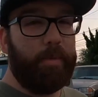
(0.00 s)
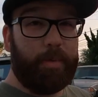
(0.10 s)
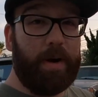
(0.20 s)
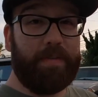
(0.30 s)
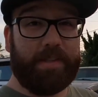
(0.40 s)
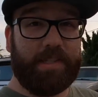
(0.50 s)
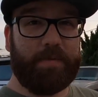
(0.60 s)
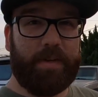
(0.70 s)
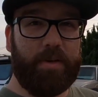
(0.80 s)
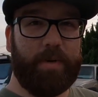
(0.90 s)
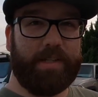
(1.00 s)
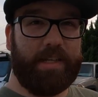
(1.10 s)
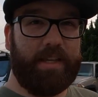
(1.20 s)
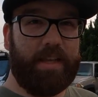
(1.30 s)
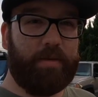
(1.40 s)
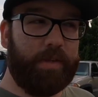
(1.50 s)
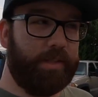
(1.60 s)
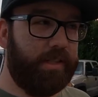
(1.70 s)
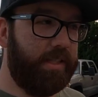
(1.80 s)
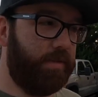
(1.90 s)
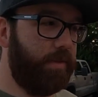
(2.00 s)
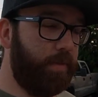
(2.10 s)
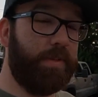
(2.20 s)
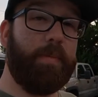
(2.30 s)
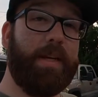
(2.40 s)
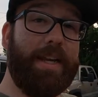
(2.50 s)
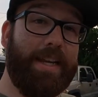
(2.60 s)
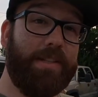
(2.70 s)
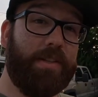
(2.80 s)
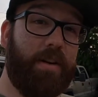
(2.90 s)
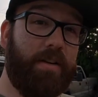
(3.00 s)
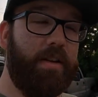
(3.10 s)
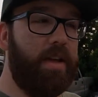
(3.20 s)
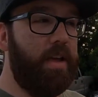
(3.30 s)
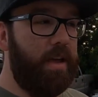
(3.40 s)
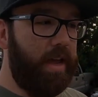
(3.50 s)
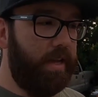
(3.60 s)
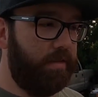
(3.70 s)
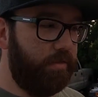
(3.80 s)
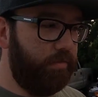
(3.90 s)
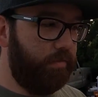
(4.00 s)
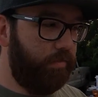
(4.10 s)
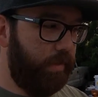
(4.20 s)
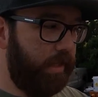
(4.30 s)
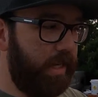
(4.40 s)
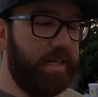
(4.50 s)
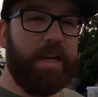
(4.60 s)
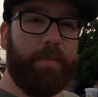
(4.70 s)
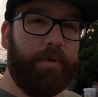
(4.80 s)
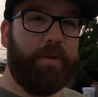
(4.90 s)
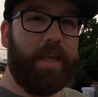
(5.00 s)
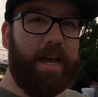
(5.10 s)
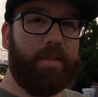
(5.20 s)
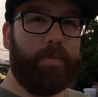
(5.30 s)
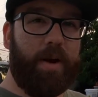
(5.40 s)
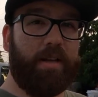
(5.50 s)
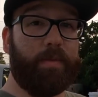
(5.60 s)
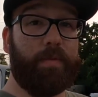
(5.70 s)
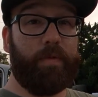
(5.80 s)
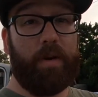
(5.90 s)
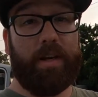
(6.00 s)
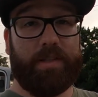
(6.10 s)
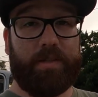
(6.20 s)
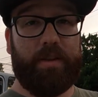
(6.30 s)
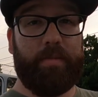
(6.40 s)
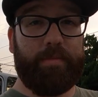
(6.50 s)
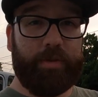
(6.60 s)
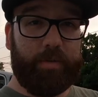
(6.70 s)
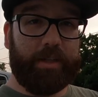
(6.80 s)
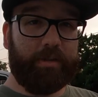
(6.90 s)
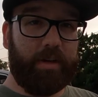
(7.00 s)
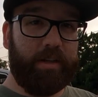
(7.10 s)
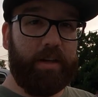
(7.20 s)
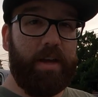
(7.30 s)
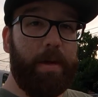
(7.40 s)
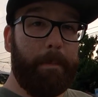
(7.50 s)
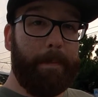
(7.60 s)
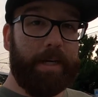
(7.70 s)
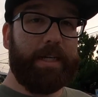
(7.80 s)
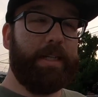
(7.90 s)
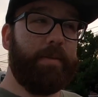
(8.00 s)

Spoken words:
I'm going to preface this video by saying that originally this was supposed to be an install and really in-depth look at the products before I installed them to my truck, but